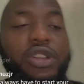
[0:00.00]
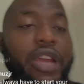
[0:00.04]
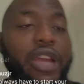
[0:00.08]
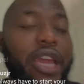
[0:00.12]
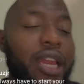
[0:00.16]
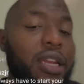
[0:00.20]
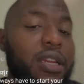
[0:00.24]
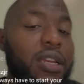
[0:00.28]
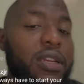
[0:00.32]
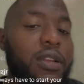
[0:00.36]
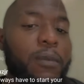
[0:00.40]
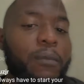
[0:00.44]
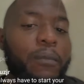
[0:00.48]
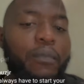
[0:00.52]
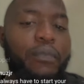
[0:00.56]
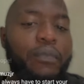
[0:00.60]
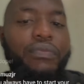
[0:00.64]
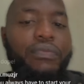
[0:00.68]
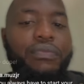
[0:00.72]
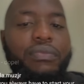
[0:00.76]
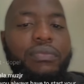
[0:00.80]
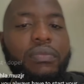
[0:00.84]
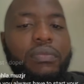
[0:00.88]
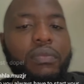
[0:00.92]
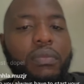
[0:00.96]
trend,
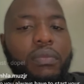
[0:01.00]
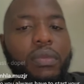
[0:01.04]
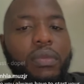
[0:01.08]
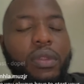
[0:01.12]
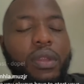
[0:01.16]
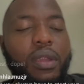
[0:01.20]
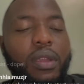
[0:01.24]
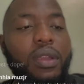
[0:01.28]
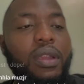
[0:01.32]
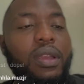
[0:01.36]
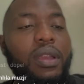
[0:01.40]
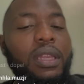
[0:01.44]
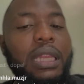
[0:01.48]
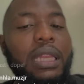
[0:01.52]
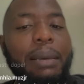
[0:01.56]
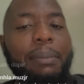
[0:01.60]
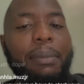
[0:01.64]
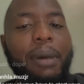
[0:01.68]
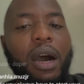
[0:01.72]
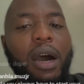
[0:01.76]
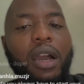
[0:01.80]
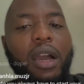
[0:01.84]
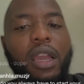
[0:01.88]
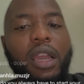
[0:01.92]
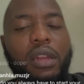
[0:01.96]
the
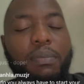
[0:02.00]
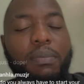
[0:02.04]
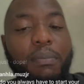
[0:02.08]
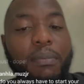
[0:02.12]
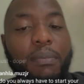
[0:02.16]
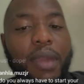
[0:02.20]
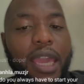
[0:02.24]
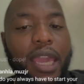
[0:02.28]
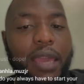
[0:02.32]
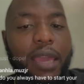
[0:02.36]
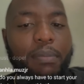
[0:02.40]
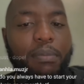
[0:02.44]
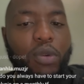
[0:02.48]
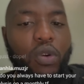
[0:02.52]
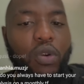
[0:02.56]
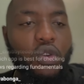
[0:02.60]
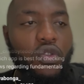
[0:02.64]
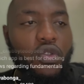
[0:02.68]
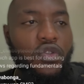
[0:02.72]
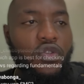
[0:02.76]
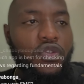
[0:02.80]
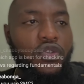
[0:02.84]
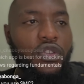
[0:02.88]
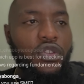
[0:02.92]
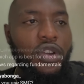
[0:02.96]
market may
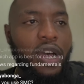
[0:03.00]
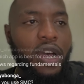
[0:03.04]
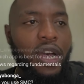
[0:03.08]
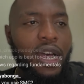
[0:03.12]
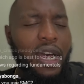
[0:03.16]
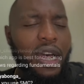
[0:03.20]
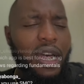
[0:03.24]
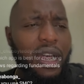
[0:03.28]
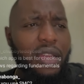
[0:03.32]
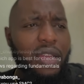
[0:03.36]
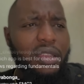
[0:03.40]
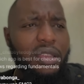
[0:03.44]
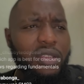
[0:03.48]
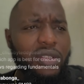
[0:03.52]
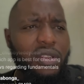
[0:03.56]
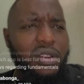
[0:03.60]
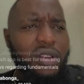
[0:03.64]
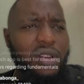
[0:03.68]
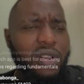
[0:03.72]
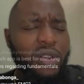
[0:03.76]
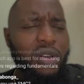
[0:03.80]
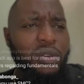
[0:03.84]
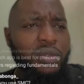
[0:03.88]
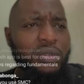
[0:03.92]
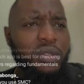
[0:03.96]
move,
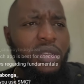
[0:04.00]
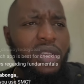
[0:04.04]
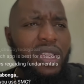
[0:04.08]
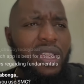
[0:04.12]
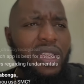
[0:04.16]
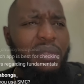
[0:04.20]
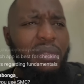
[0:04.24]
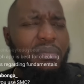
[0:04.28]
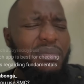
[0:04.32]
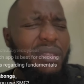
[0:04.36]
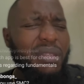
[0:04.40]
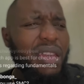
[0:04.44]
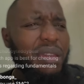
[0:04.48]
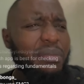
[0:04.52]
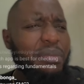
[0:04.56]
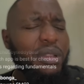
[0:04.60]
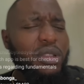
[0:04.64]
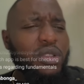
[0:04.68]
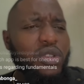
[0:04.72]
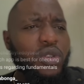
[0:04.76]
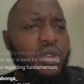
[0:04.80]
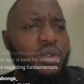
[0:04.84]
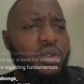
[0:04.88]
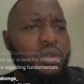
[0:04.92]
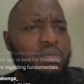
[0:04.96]

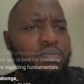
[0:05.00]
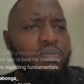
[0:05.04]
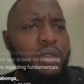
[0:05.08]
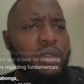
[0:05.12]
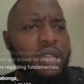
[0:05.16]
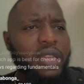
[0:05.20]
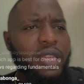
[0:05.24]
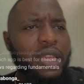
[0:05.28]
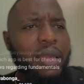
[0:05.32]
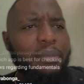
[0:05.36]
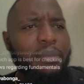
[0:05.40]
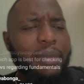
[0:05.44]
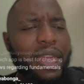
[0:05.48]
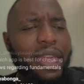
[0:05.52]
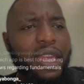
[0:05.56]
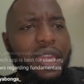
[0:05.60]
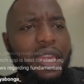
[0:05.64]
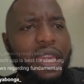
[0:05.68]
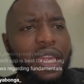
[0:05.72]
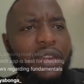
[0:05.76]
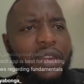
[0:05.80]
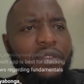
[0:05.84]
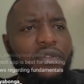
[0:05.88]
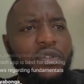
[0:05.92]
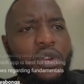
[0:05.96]
they may
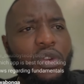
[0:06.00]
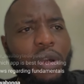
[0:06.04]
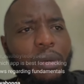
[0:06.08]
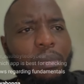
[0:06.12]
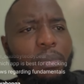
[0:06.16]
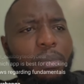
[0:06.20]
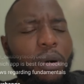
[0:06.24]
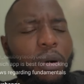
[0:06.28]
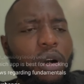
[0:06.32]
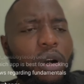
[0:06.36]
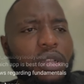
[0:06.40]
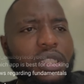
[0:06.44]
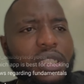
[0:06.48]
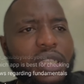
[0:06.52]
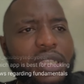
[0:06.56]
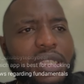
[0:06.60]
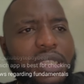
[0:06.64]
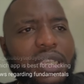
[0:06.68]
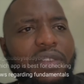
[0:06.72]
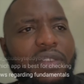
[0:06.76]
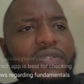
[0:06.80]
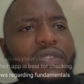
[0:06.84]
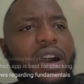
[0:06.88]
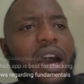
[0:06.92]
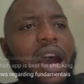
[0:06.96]
give you a
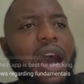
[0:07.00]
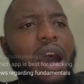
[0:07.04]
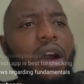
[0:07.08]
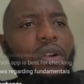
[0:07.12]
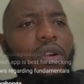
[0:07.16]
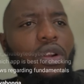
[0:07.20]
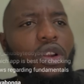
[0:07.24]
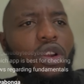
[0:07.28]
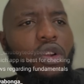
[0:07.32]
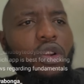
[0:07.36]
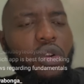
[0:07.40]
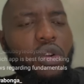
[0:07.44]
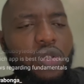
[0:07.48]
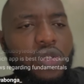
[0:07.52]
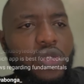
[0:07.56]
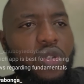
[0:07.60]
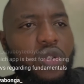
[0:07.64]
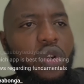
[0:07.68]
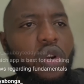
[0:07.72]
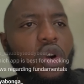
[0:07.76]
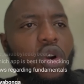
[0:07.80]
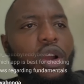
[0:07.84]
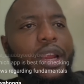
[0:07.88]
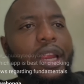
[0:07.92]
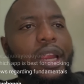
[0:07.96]
positive outlook
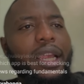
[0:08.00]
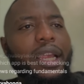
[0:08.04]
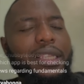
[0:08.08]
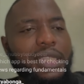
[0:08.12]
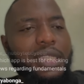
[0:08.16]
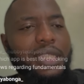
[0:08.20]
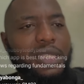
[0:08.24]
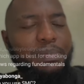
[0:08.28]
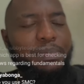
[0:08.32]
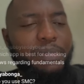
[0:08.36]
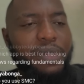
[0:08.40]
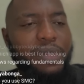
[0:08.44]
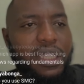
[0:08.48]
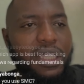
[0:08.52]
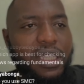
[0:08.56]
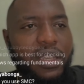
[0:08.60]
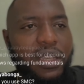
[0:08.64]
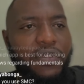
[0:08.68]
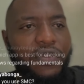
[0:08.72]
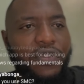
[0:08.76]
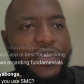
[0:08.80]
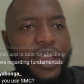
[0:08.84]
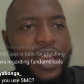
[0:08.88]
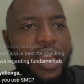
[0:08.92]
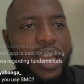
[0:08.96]
to correct a
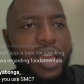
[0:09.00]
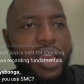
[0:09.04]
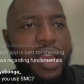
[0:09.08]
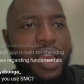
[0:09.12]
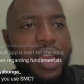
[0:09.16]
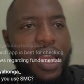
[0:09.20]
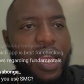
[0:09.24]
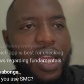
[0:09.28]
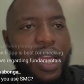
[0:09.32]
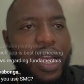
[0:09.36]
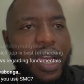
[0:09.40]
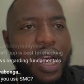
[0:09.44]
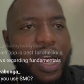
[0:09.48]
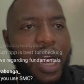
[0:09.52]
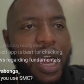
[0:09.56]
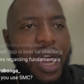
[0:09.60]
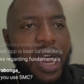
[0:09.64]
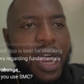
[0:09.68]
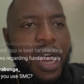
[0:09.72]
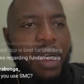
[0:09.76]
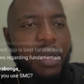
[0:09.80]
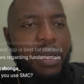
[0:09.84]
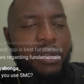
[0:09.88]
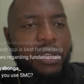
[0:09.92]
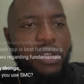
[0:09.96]
specific,
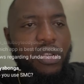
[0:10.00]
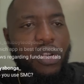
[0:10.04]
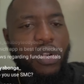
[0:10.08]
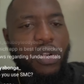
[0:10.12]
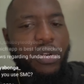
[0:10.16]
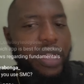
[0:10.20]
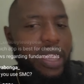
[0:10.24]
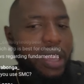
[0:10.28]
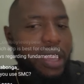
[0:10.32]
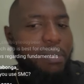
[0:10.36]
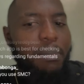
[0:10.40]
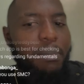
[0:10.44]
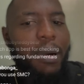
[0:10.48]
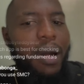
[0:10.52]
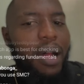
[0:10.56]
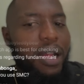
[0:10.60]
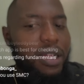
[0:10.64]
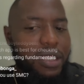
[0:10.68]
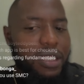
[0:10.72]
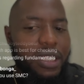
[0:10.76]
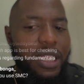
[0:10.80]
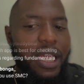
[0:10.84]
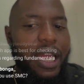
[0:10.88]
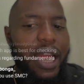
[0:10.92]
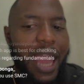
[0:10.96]

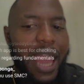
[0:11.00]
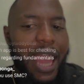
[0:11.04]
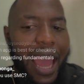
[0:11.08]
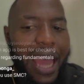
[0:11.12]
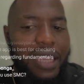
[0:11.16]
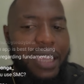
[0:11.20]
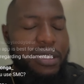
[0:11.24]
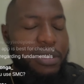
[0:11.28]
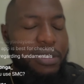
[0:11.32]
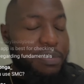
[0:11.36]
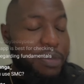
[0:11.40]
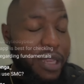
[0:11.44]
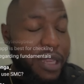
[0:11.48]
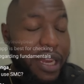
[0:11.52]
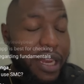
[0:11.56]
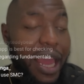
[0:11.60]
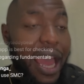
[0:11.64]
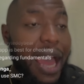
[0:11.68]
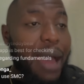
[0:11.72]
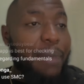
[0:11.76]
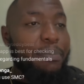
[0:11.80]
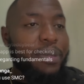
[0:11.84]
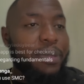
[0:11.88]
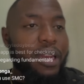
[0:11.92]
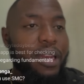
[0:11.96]
impulse that has been
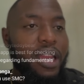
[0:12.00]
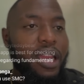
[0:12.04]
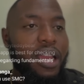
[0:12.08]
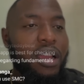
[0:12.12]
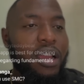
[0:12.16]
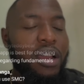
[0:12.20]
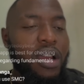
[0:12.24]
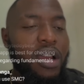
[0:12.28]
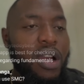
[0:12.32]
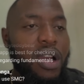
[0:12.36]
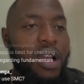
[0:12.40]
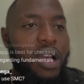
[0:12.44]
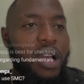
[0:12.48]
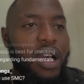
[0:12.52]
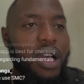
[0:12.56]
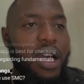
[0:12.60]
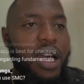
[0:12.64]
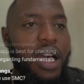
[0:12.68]
happening,